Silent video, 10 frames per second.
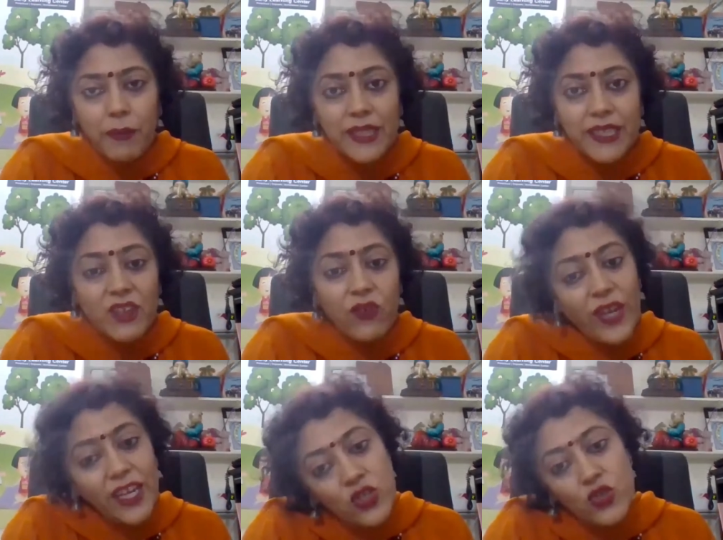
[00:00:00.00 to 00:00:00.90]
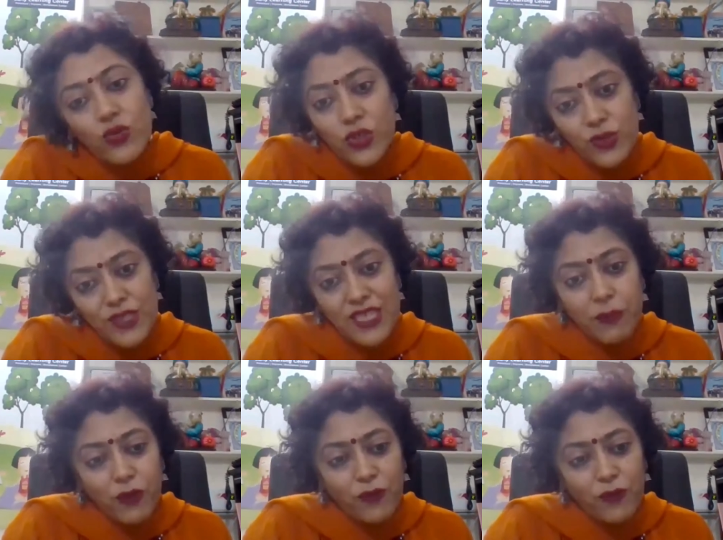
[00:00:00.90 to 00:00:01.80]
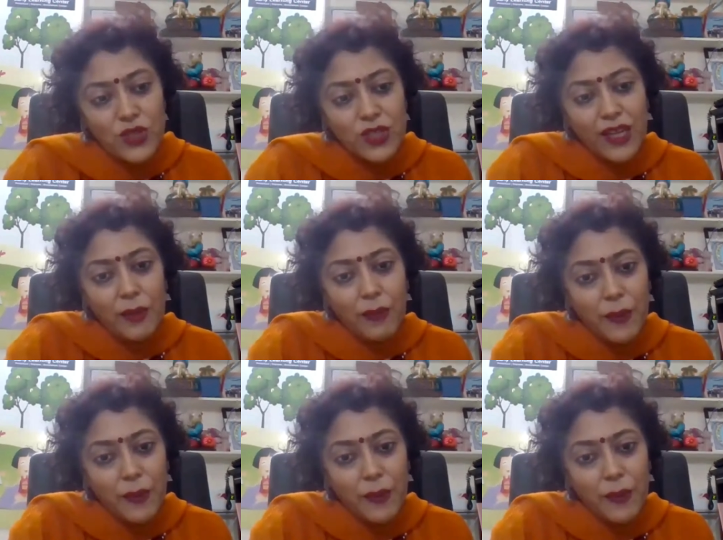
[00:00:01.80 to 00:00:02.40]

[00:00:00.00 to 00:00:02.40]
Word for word: But then when should you seek profession?